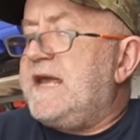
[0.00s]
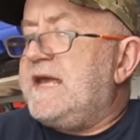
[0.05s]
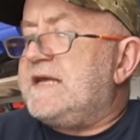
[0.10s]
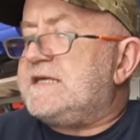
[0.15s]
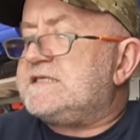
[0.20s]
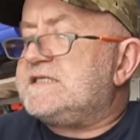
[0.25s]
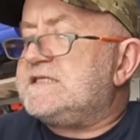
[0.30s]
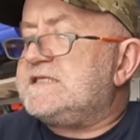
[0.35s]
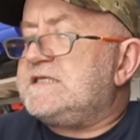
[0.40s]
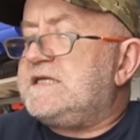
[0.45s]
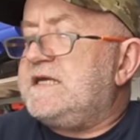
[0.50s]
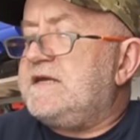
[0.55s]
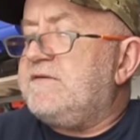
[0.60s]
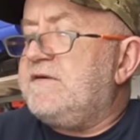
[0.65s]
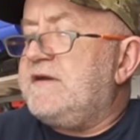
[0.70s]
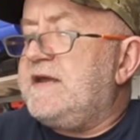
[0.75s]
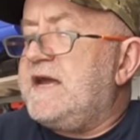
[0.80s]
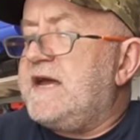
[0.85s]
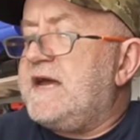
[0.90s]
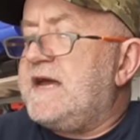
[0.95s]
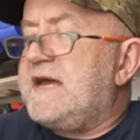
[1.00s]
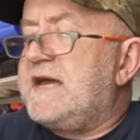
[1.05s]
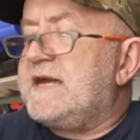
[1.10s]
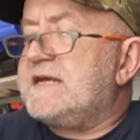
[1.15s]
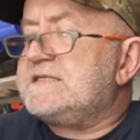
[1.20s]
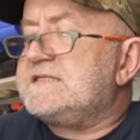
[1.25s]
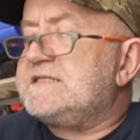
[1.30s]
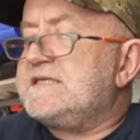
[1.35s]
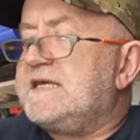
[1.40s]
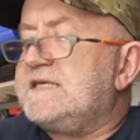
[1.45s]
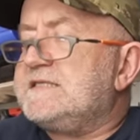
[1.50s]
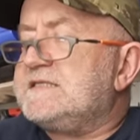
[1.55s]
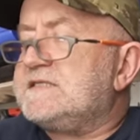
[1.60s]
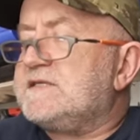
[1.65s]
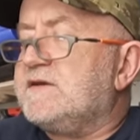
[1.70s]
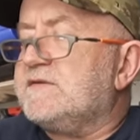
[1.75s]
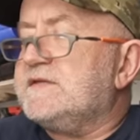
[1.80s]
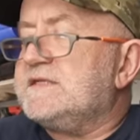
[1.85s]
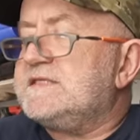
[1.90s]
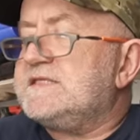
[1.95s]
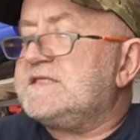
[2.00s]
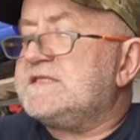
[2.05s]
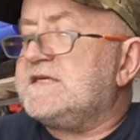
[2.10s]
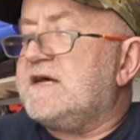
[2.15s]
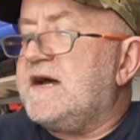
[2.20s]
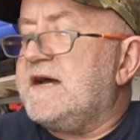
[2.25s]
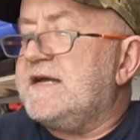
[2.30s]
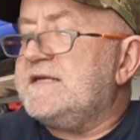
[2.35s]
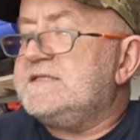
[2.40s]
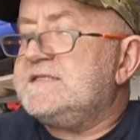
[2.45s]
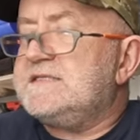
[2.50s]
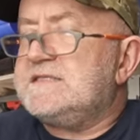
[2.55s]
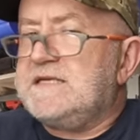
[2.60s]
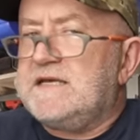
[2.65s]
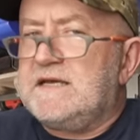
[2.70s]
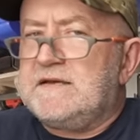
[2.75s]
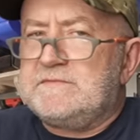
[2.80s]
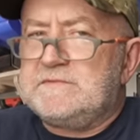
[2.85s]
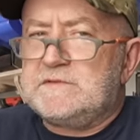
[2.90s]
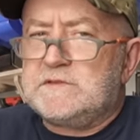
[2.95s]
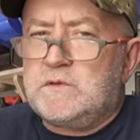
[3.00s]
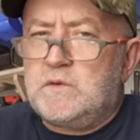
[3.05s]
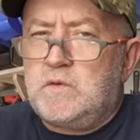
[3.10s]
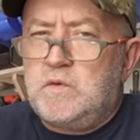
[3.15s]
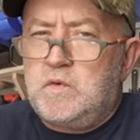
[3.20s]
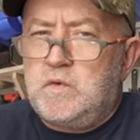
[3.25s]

exterior accents on the side steps."